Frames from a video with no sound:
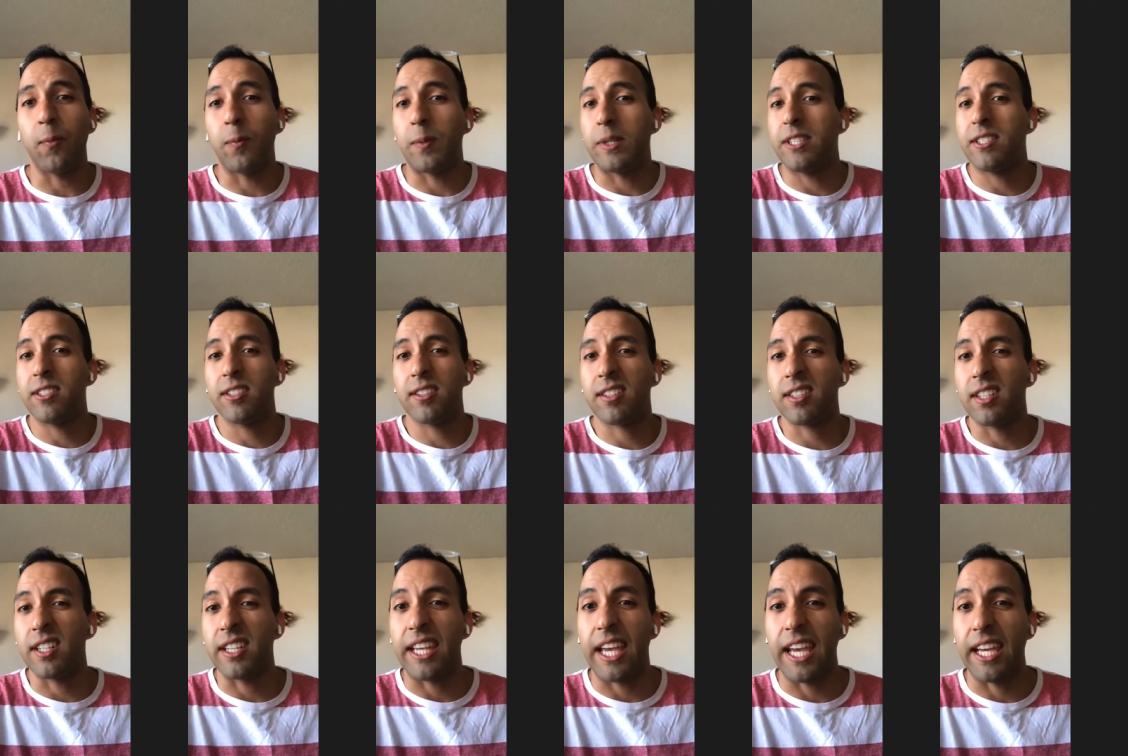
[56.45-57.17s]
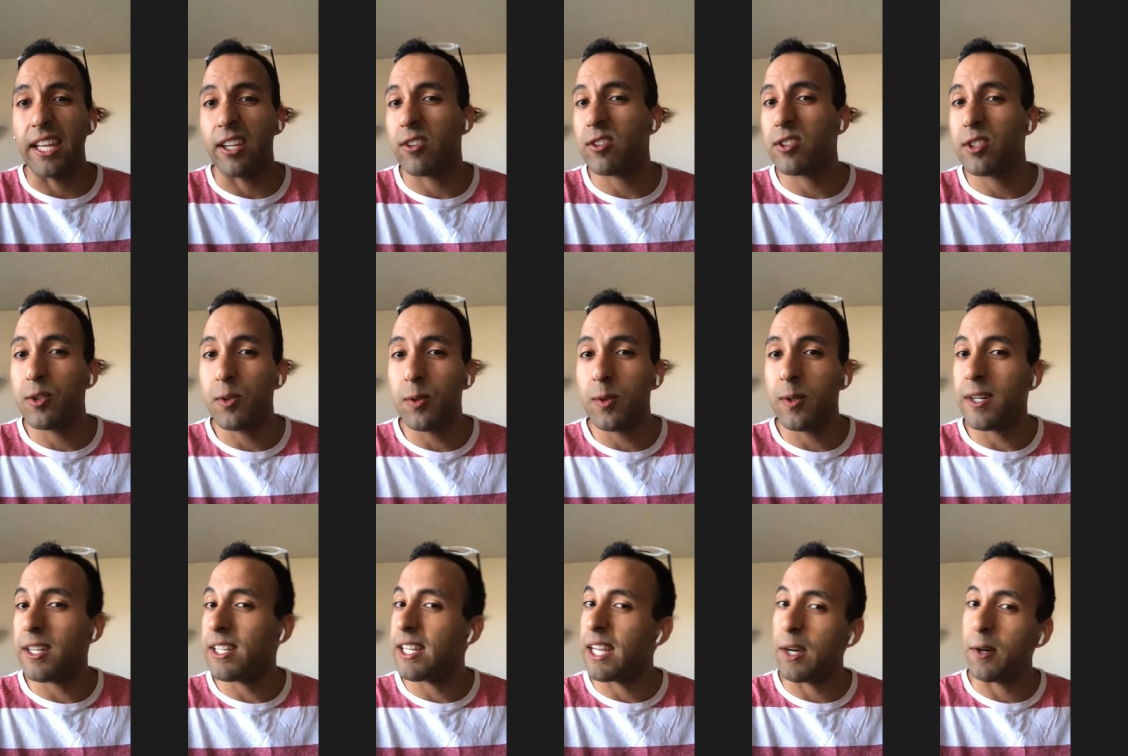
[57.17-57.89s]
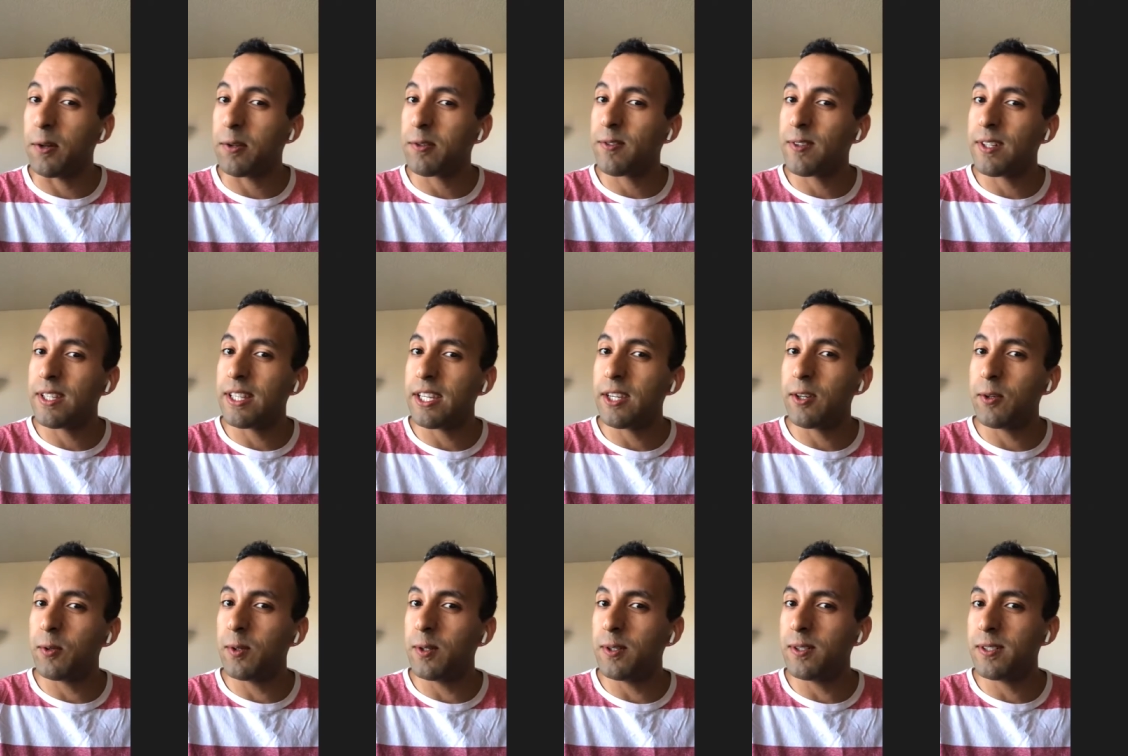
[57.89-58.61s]
We took a gator tour and that was really
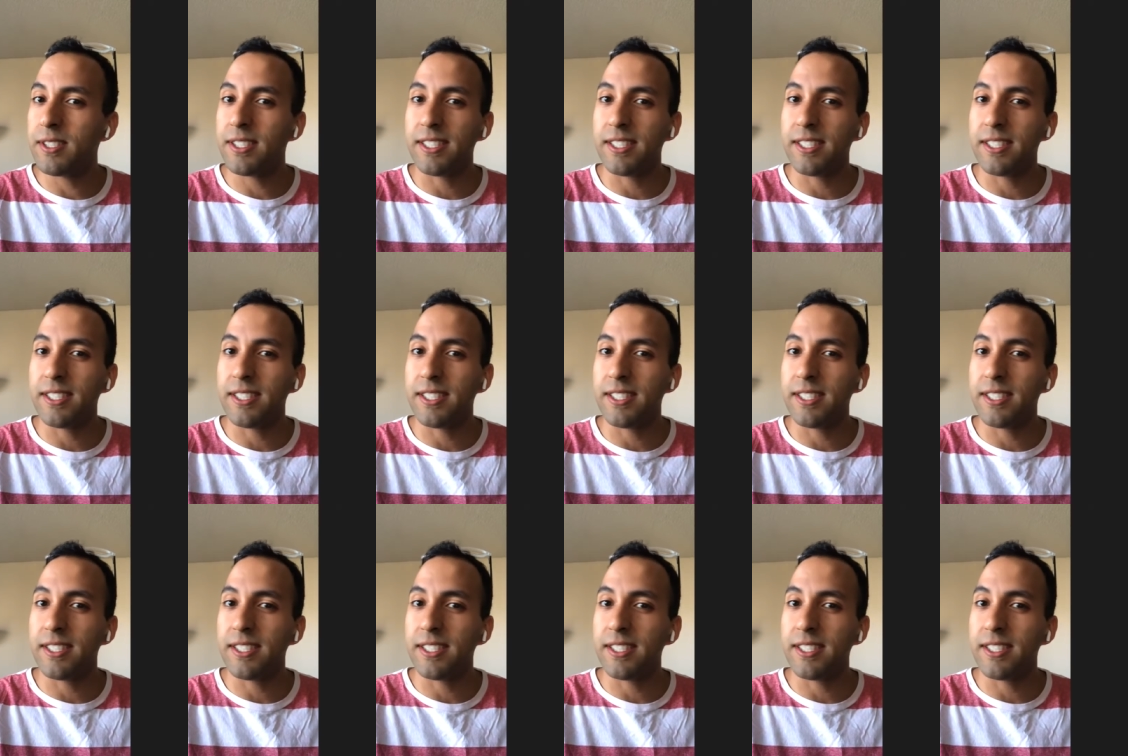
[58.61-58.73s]
cool.